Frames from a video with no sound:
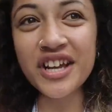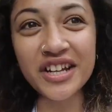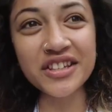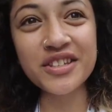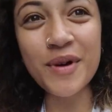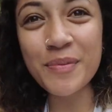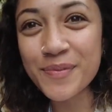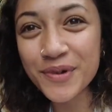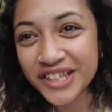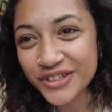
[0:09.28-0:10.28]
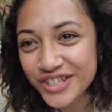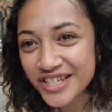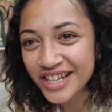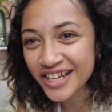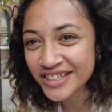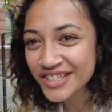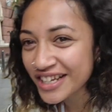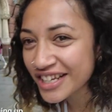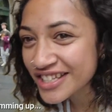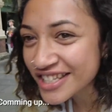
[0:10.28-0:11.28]
Shout out to the people in New Zealand.
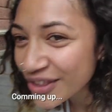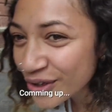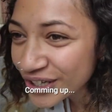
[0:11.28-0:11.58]
Shout out to South